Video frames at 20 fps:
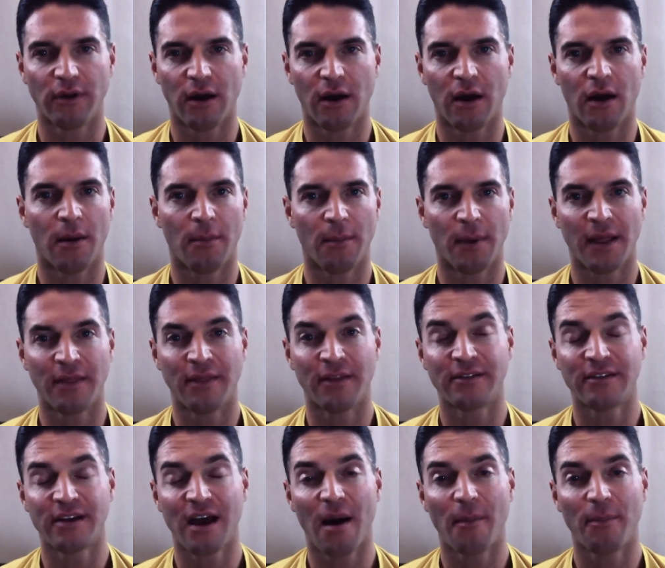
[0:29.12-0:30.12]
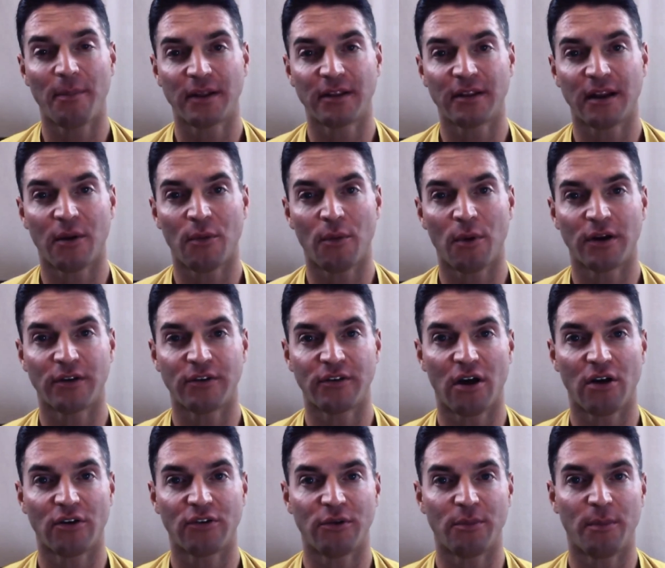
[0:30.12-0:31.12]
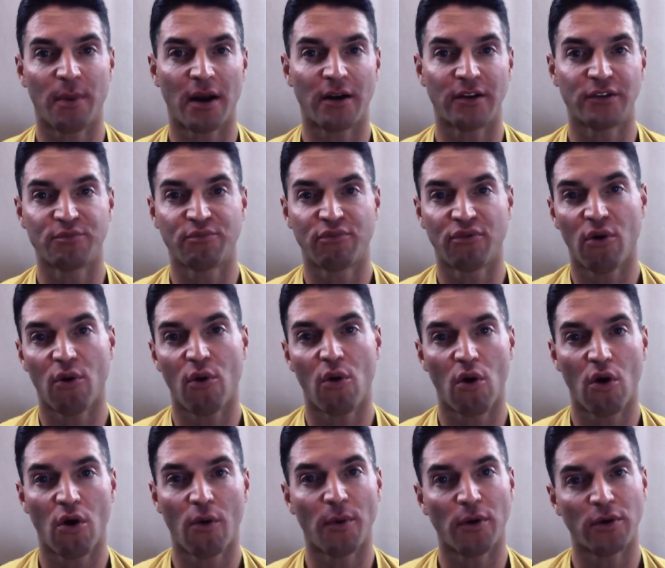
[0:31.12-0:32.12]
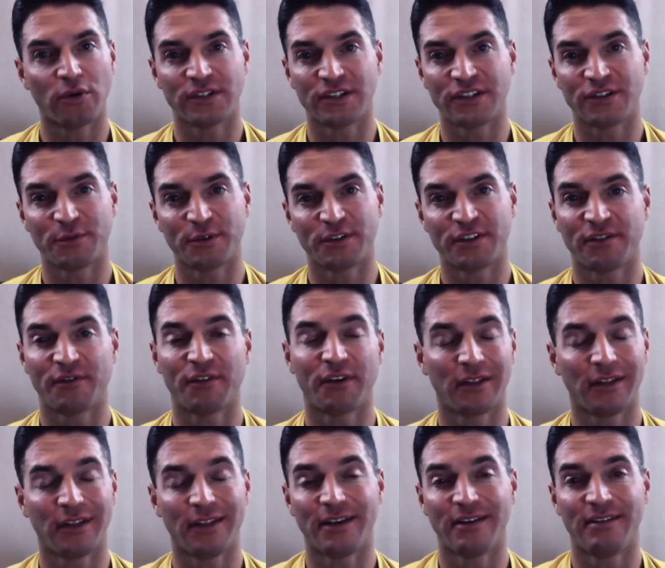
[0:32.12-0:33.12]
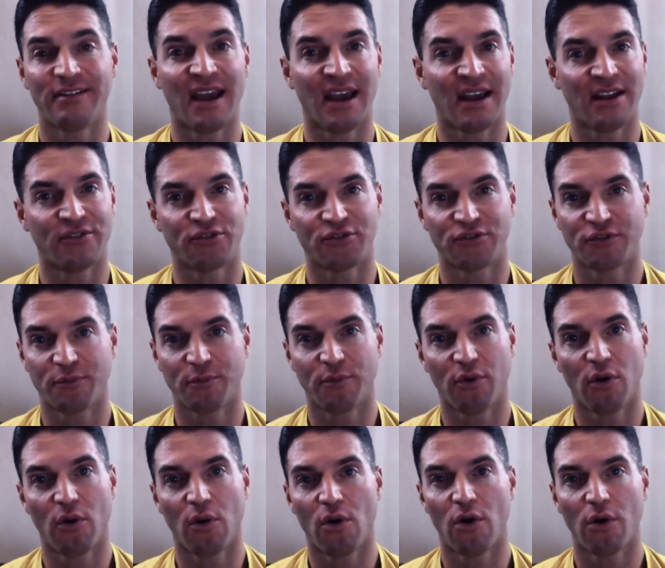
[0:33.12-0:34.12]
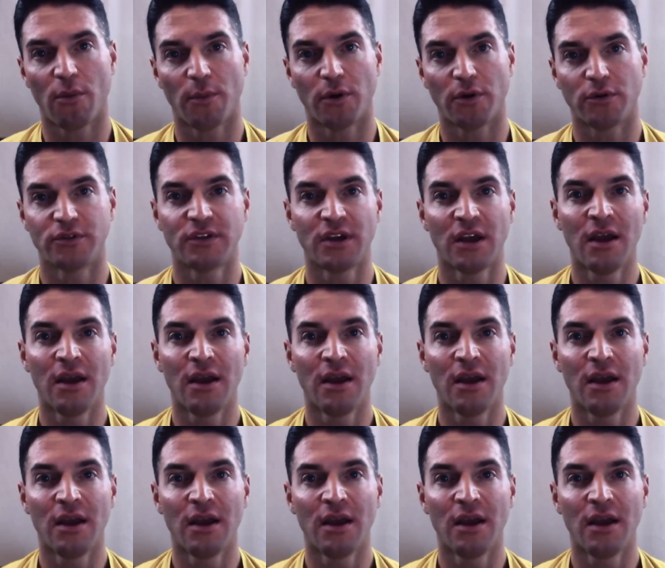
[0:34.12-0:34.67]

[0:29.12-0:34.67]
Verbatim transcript: Um, and the topic that I want to talk to you about is pro hormones and specifically the dangers of pro hormones.